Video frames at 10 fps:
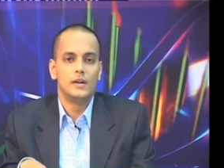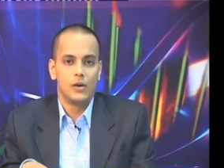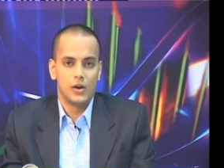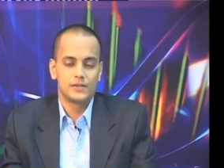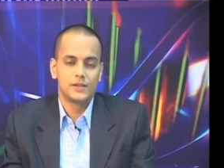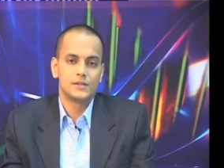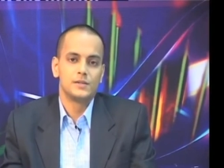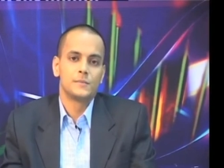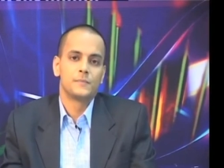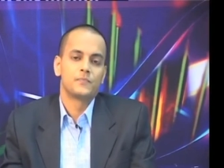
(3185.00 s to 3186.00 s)

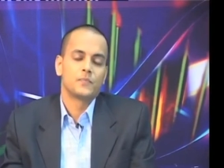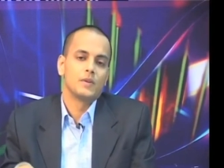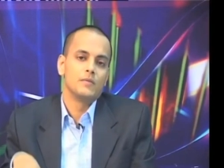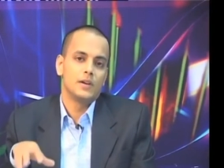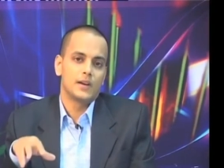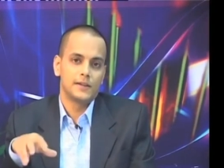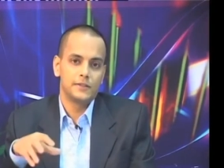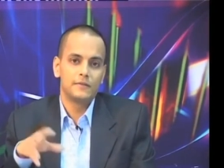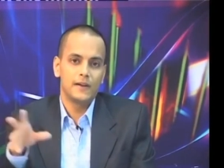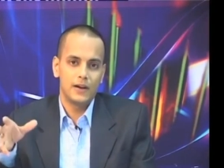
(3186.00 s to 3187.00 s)
losses. We
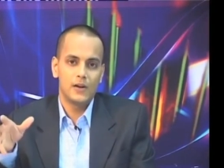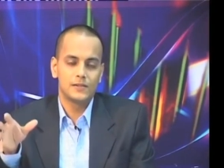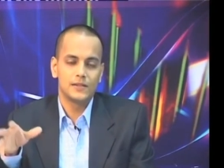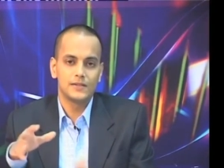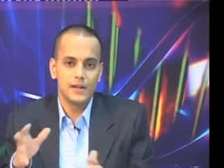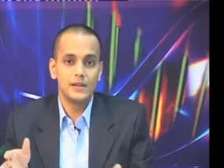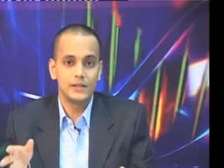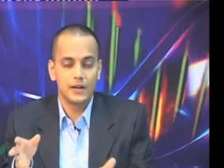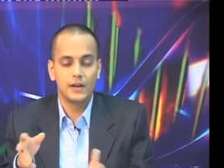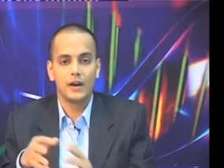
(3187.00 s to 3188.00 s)
classified losses in
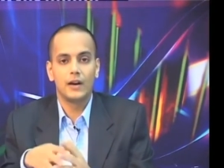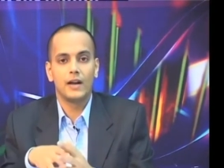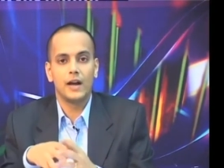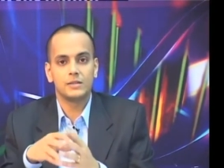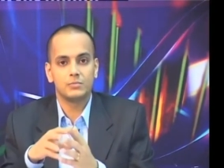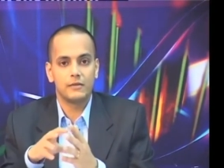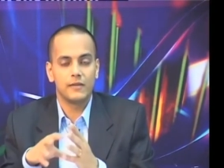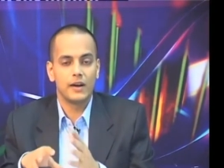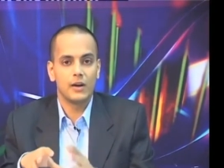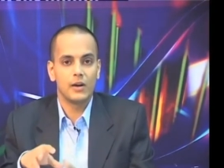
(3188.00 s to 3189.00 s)
general as
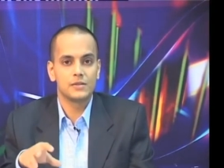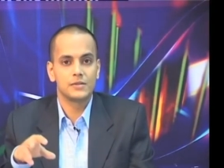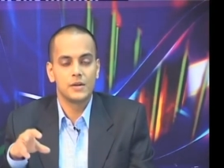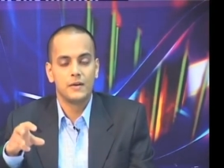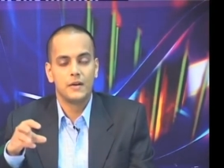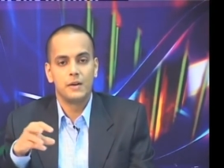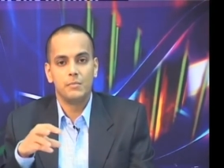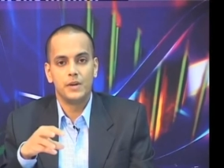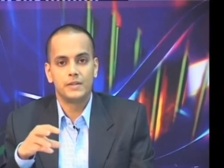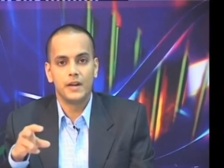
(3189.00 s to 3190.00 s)
profile loss,
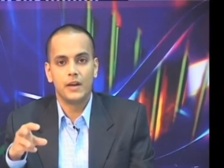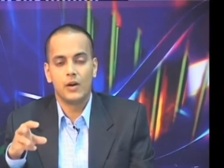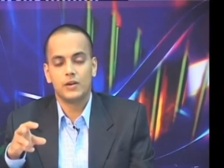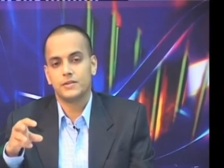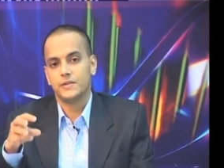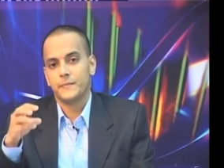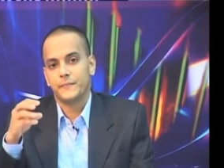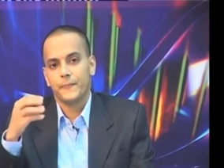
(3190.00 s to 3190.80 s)
mixing loss,